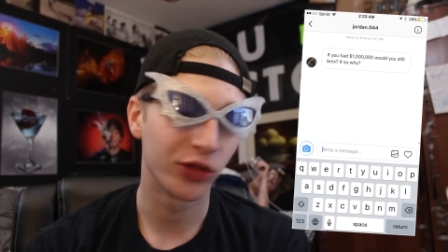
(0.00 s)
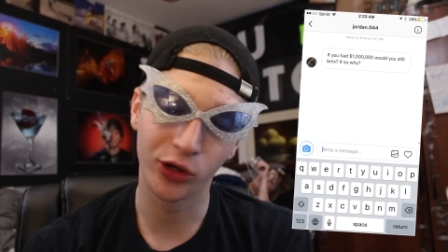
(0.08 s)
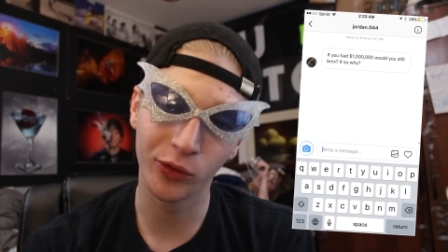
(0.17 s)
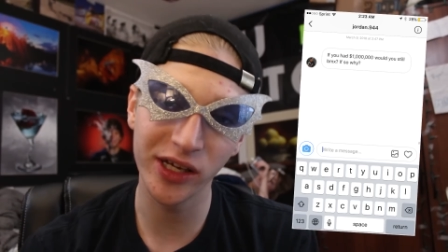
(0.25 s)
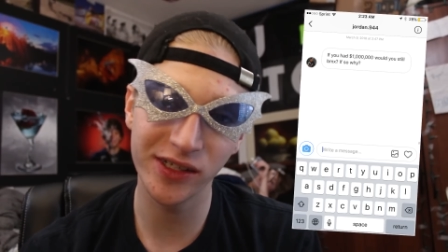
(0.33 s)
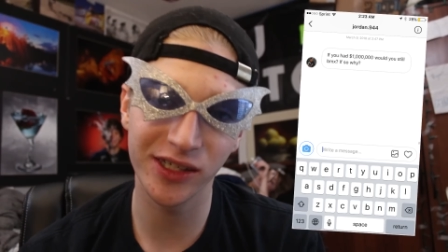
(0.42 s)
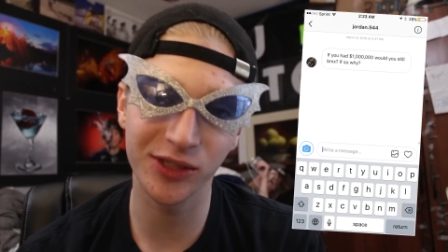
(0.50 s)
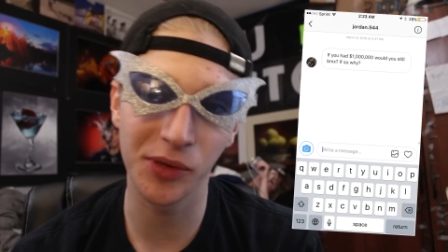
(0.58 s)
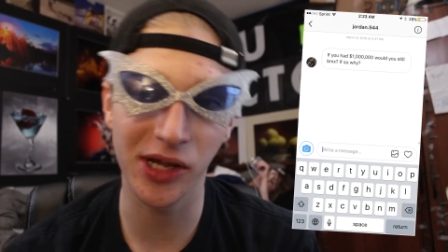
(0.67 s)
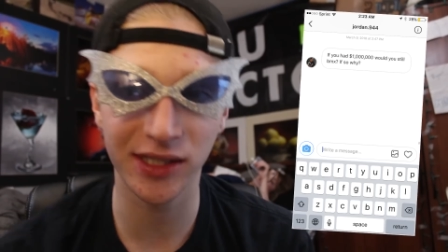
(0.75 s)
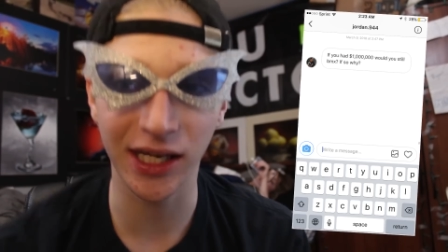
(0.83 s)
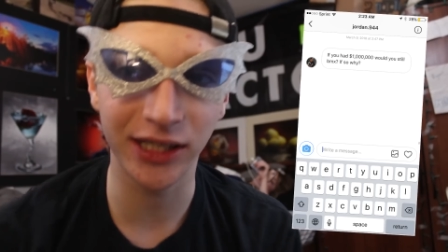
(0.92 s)
The reason is
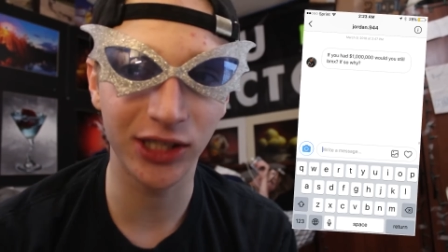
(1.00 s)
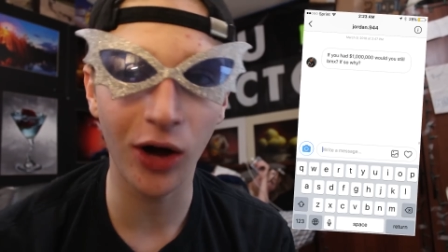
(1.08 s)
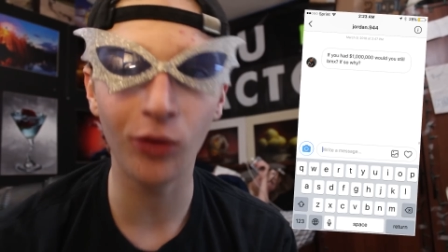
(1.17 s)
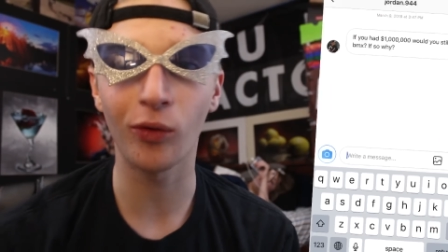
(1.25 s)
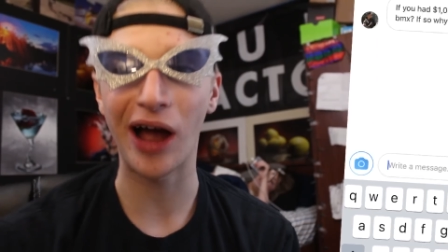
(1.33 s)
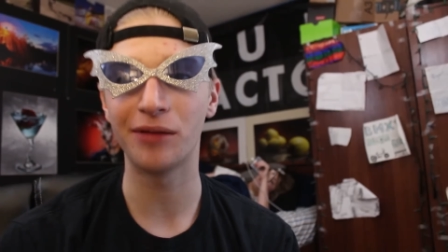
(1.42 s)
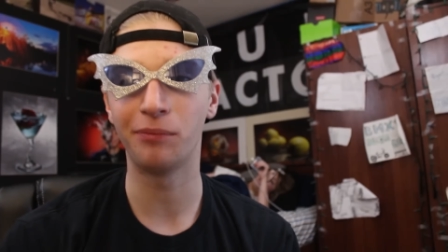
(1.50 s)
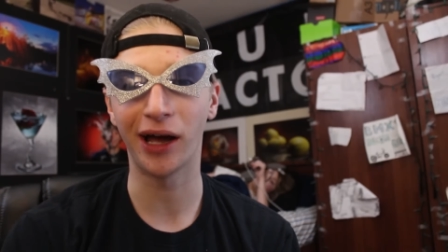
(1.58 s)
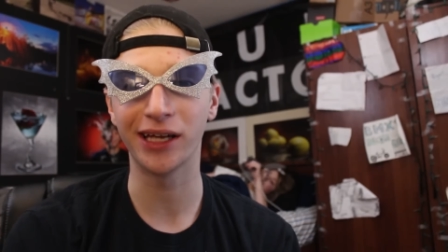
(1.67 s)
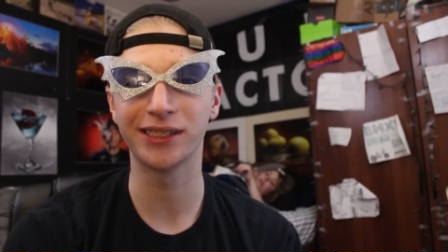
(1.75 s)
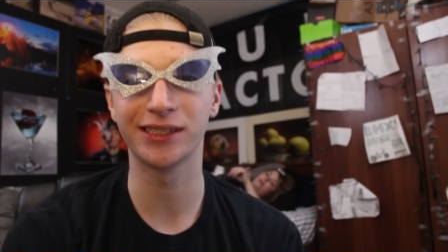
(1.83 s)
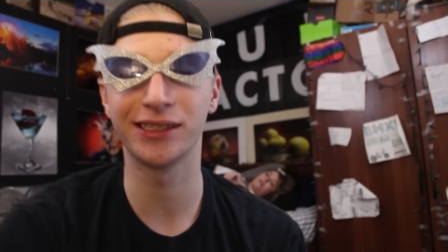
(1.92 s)
because I don't ride
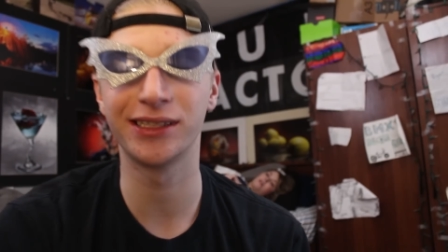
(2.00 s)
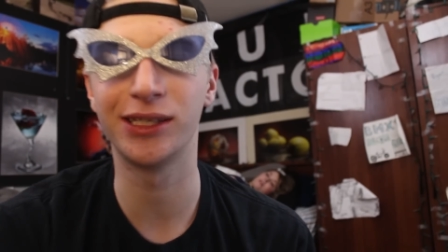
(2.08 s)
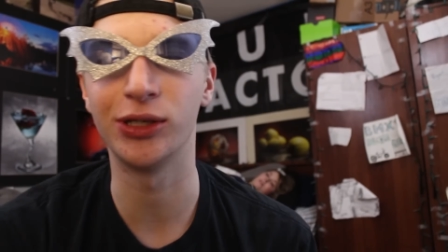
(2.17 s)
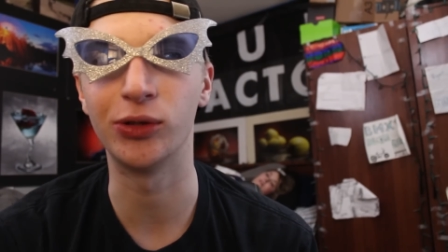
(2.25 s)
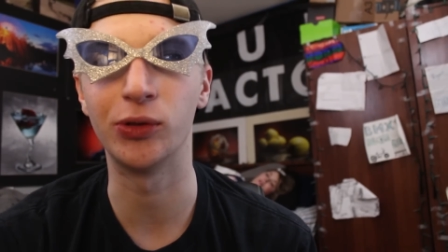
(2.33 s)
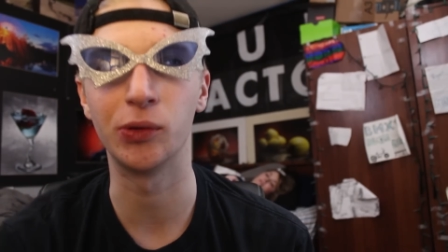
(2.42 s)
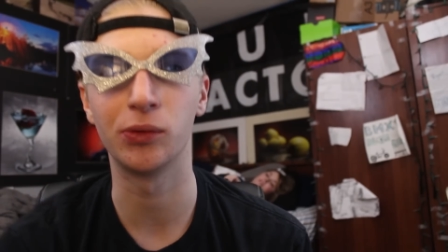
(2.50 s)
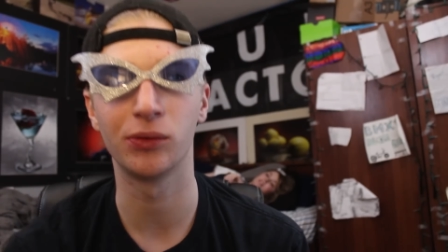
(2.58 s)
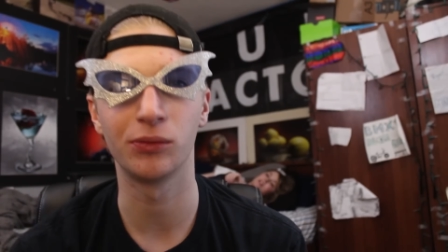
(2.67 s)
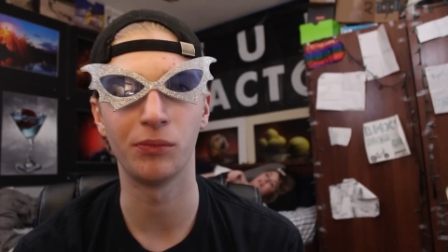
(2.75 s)
bikes to